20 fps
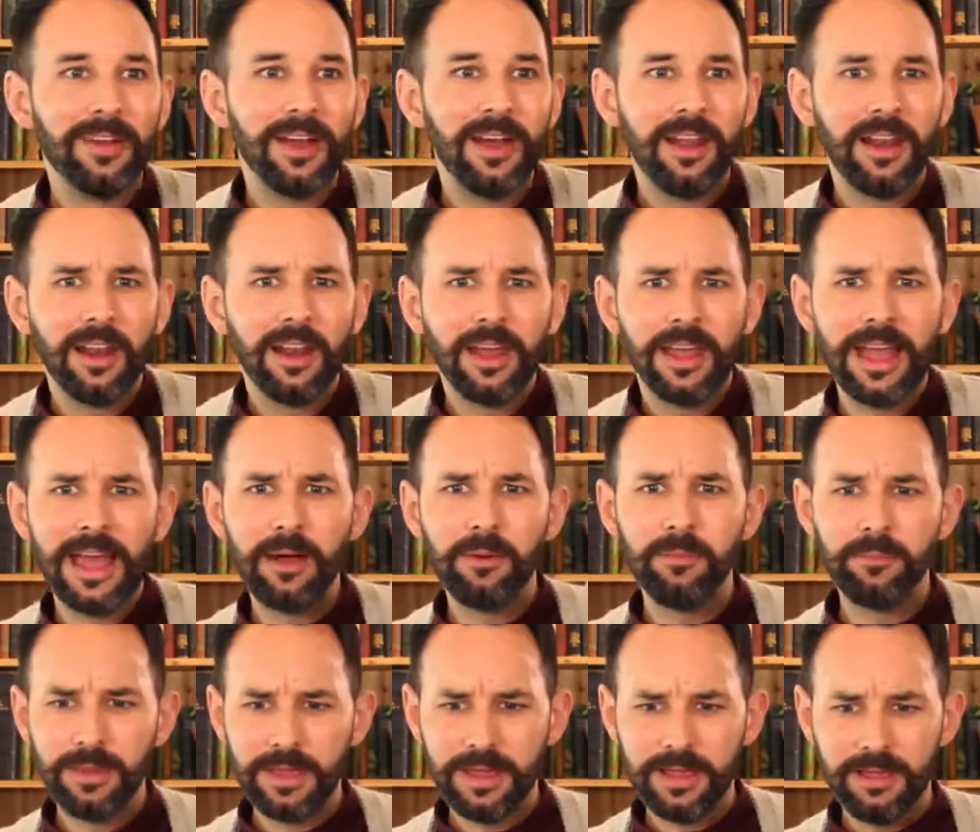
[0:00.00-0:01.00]
like how
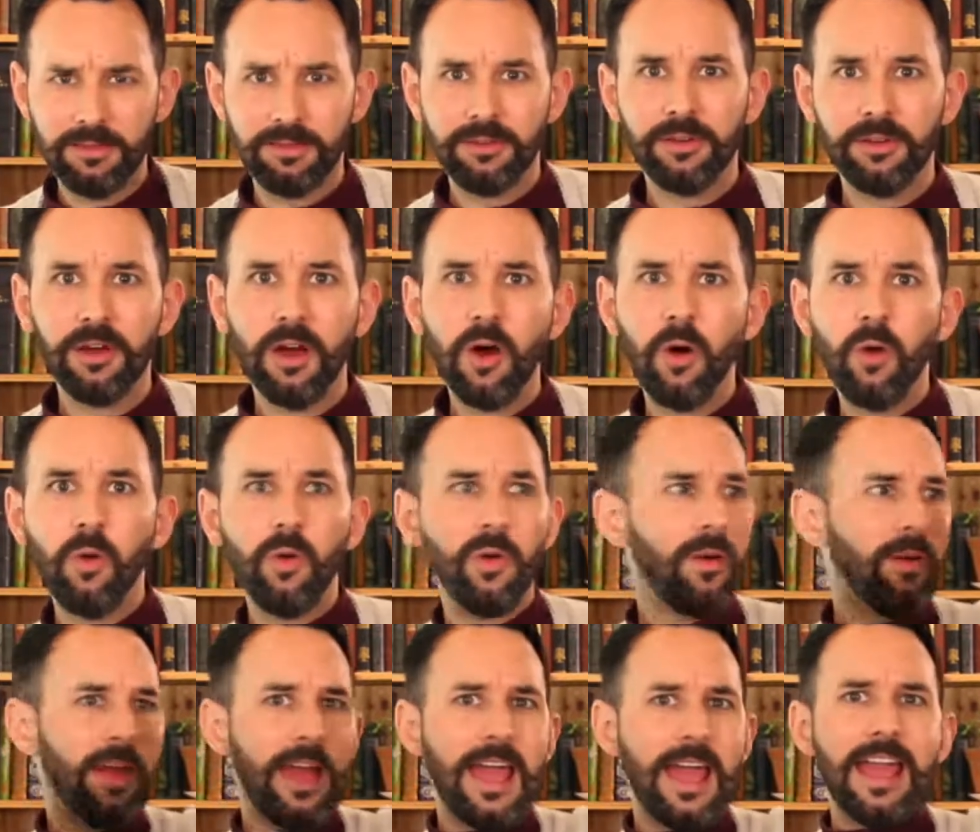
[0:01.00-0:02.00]
big the
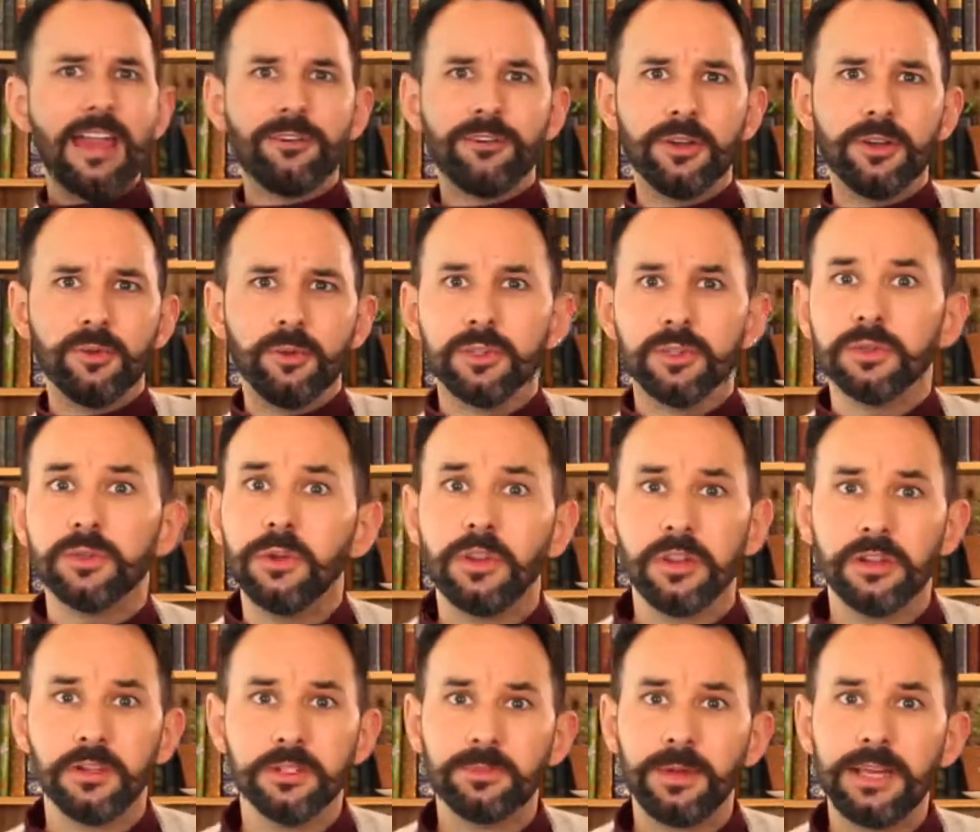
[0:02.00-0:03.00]
whole area was, all of
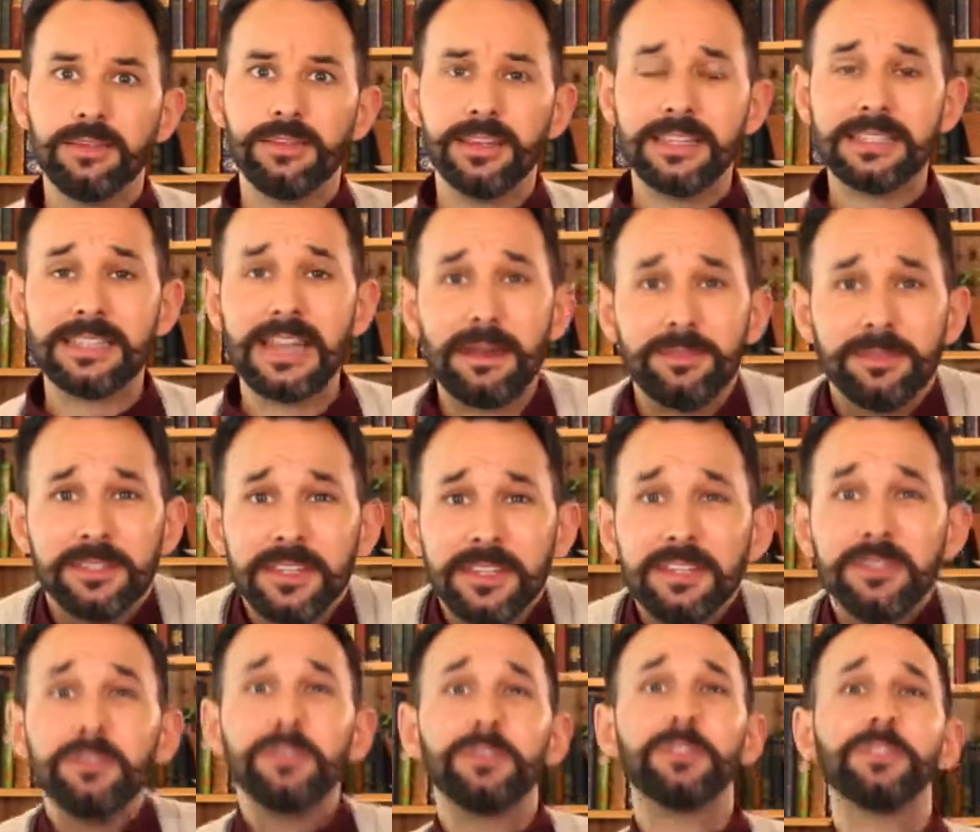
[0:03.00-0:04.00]
those paving slabs, and then
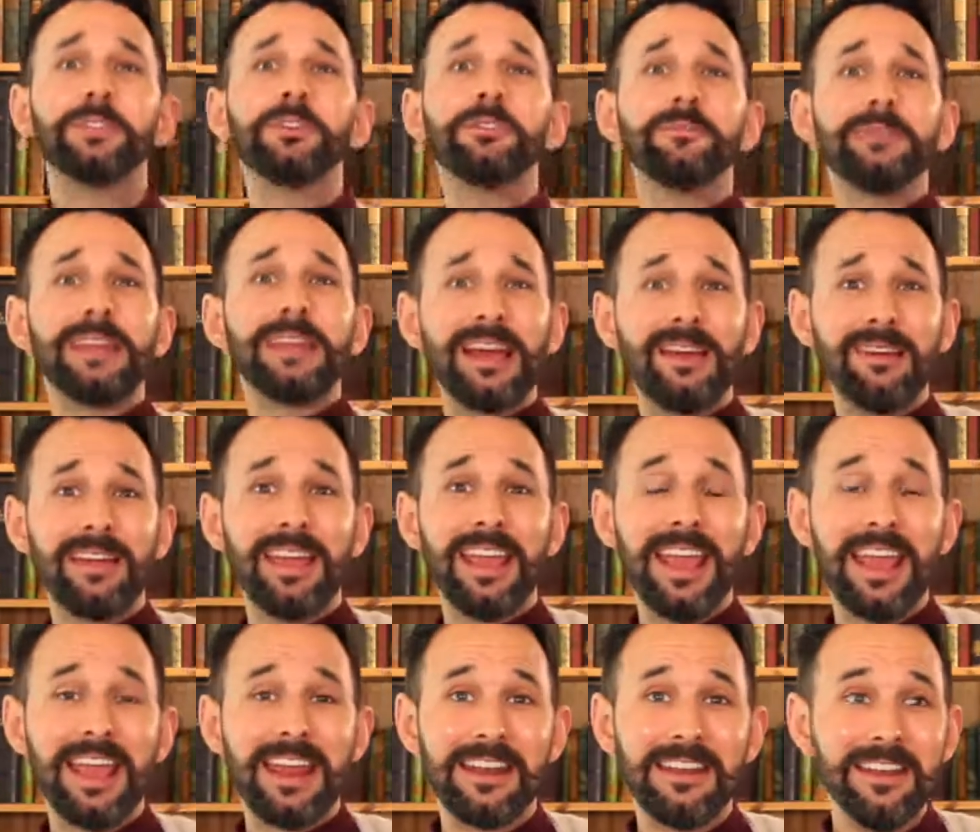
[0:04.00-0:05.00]
you zoomed out
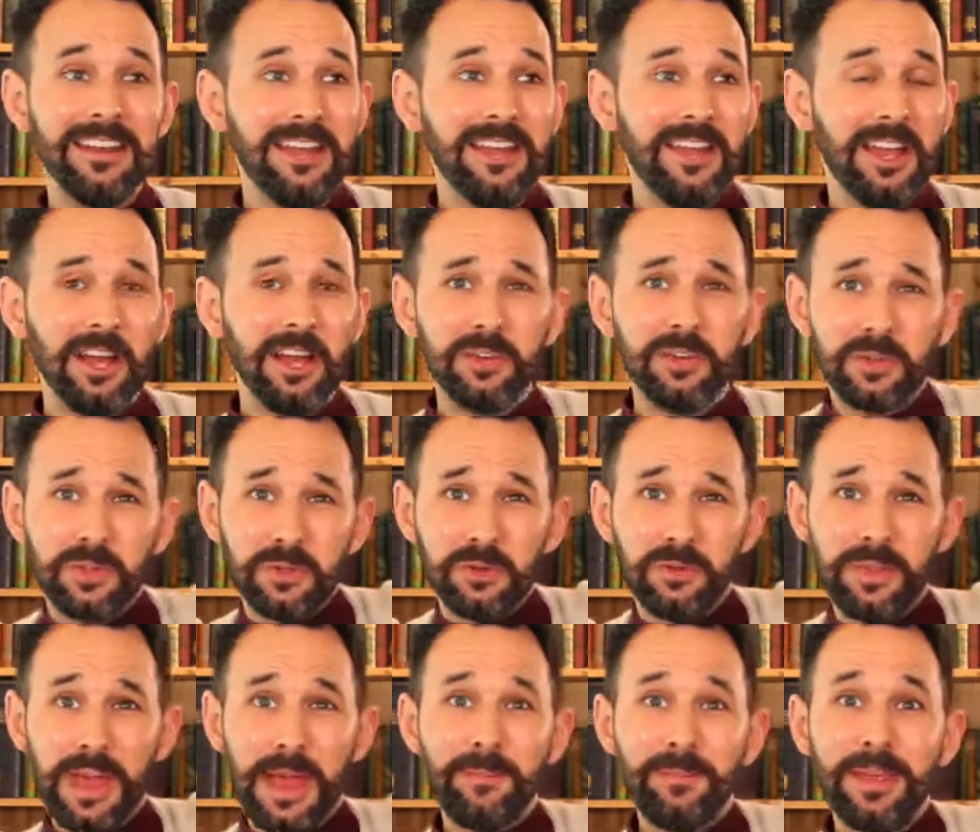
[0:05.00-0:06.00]
again and you saw
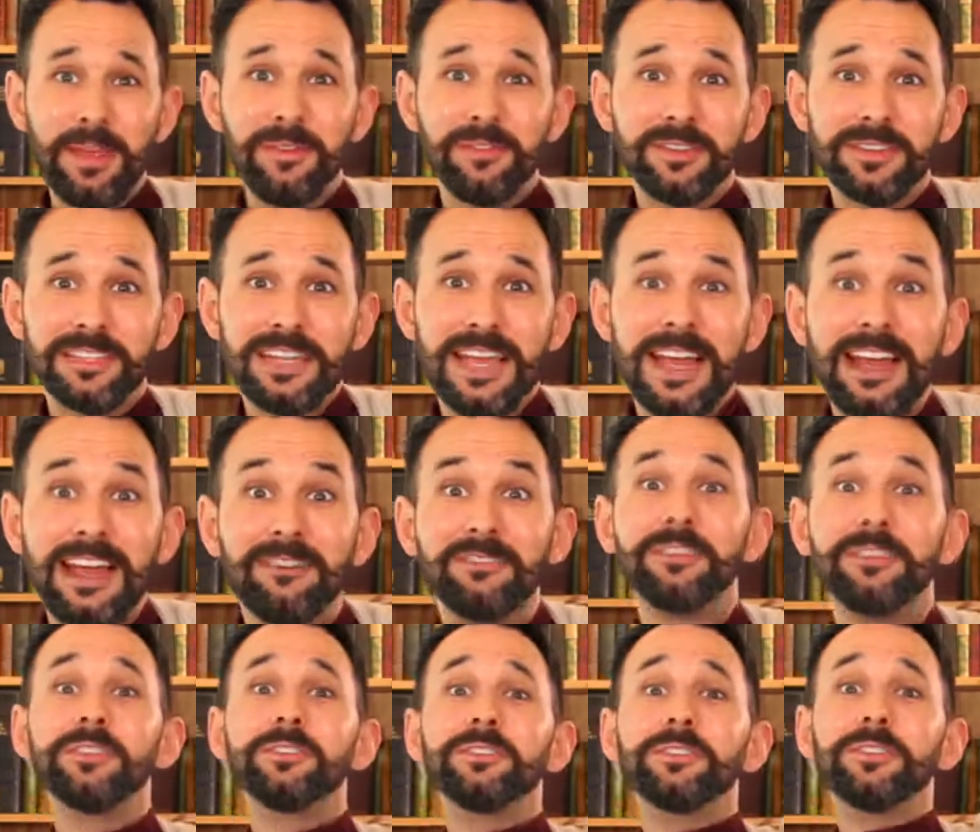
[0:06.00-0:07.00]
that bit of the town,
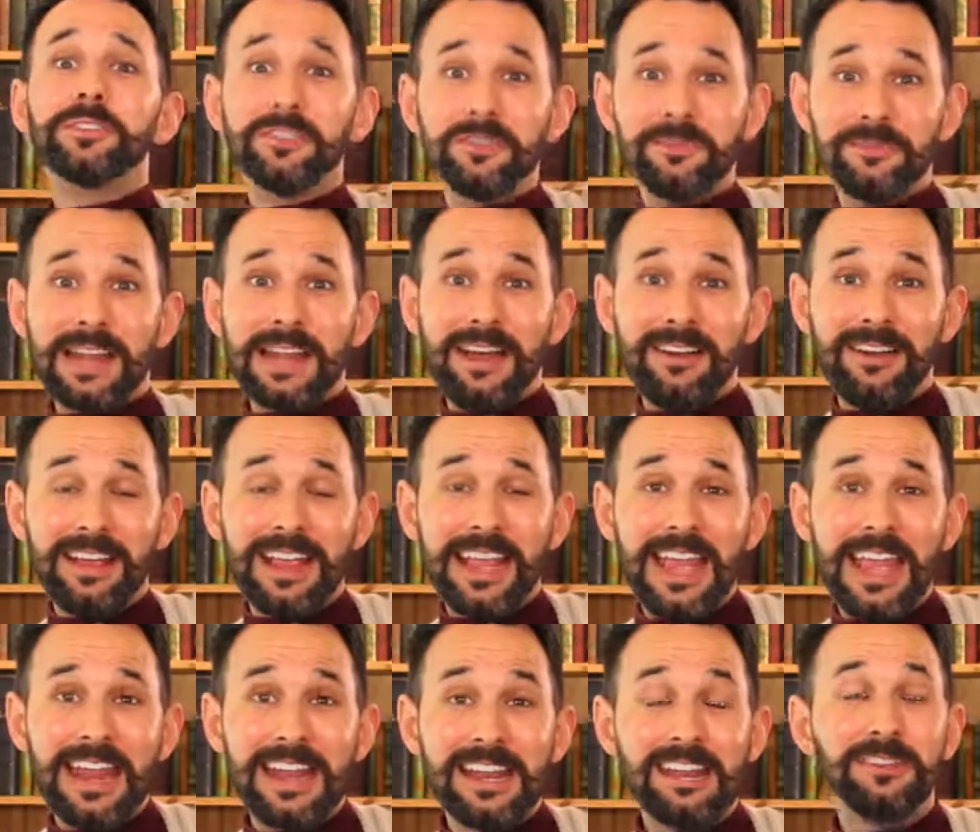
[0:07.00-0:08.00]
and you zoomed out
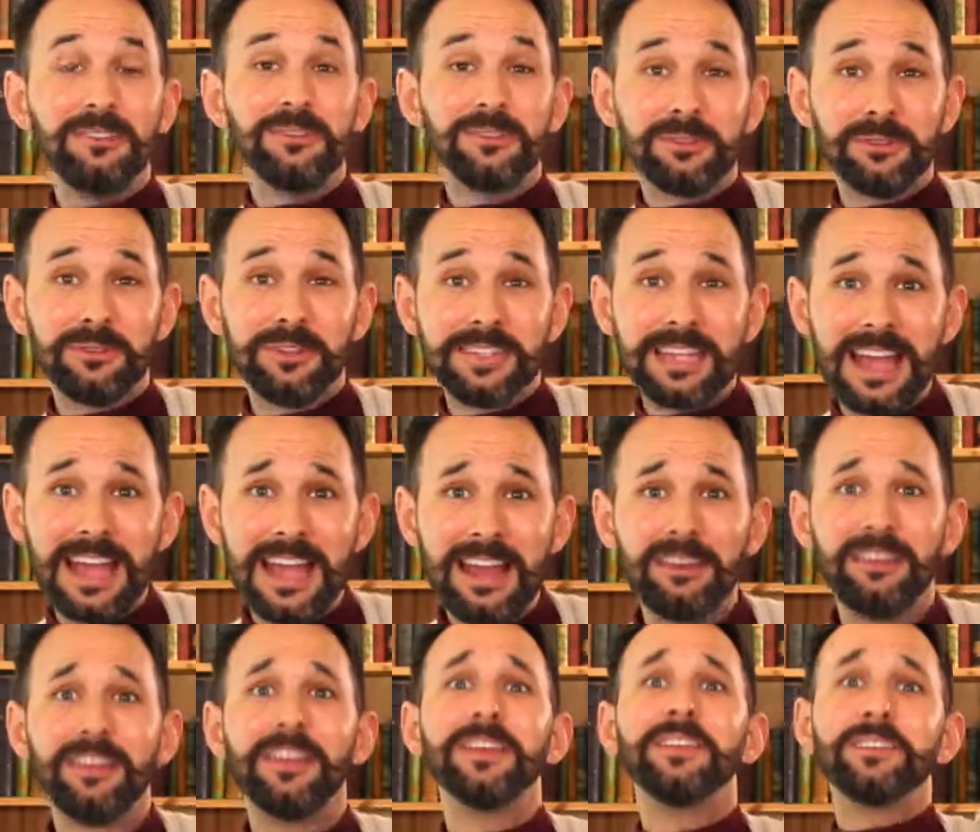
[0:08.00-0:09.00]
again and you saw the town,
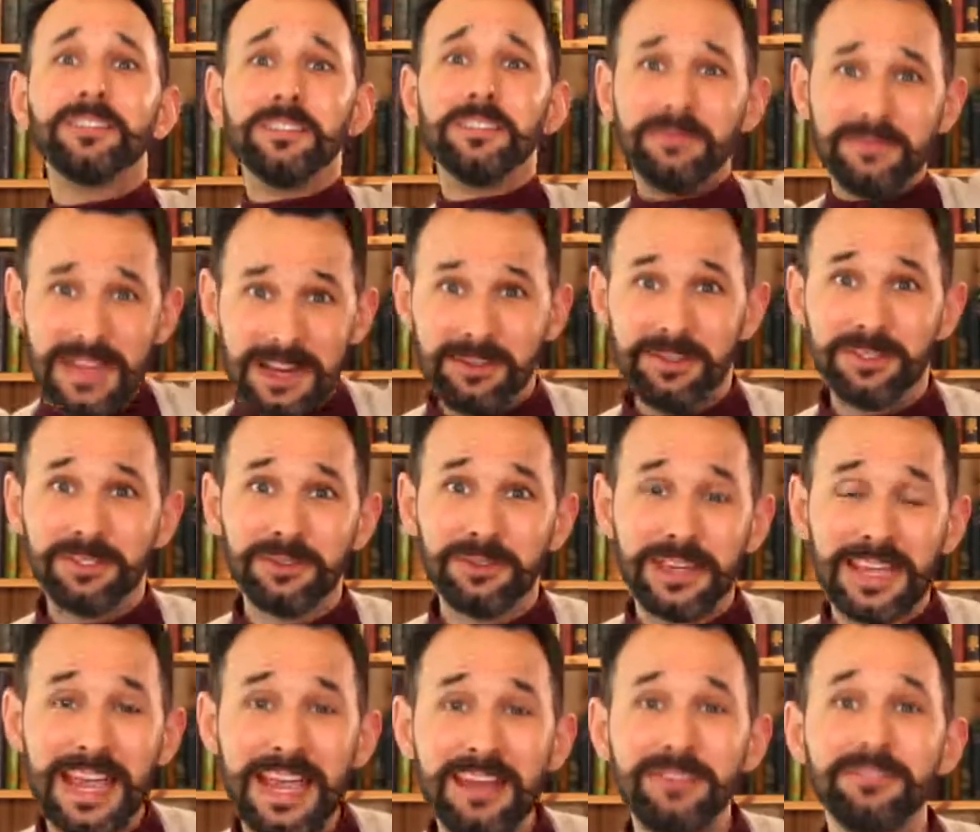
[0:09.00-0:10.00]
and then you zoomed out and you saw the
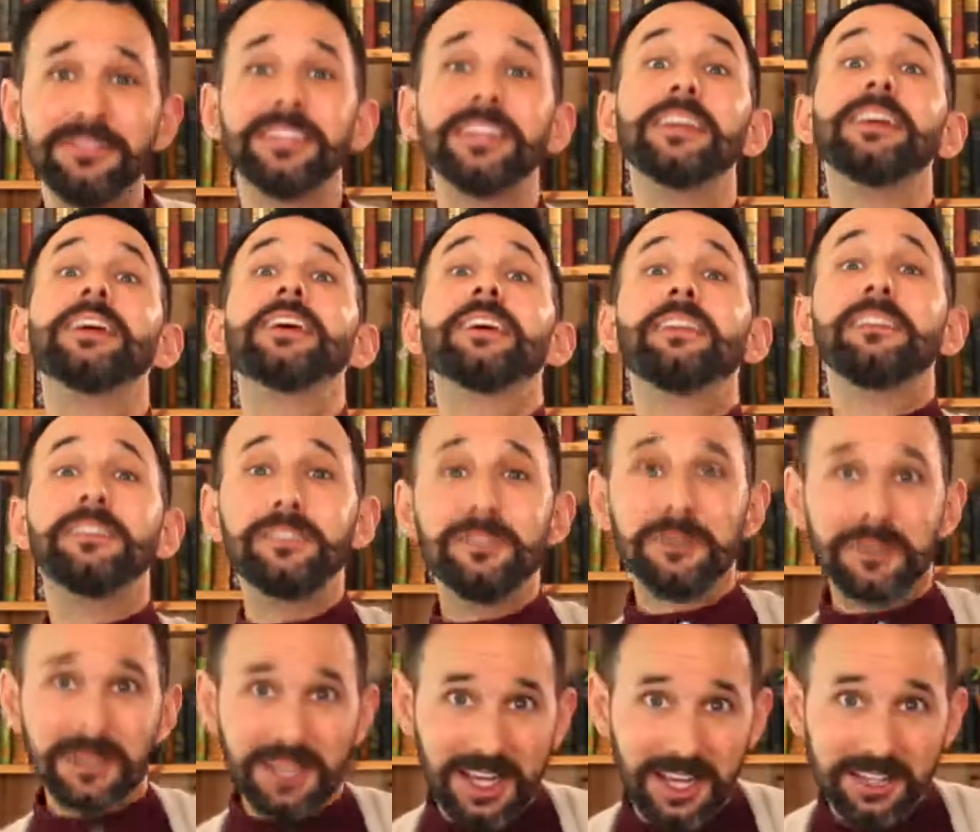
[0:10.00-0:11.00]
county, and then you saw
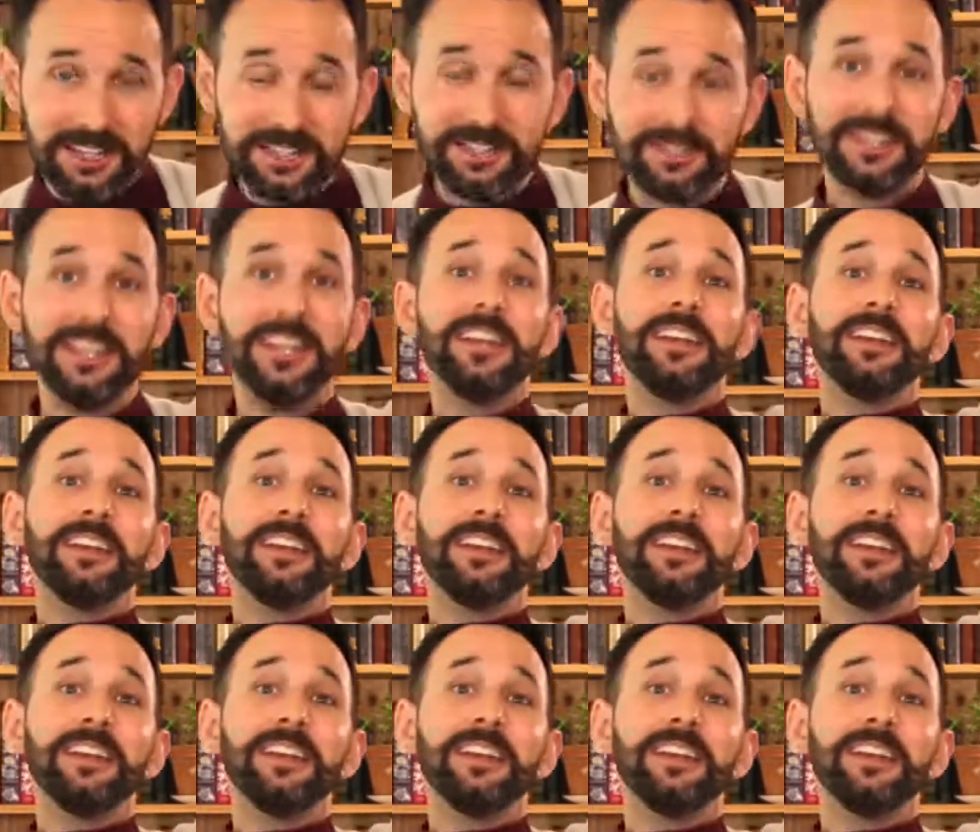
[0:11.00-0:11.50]
the country,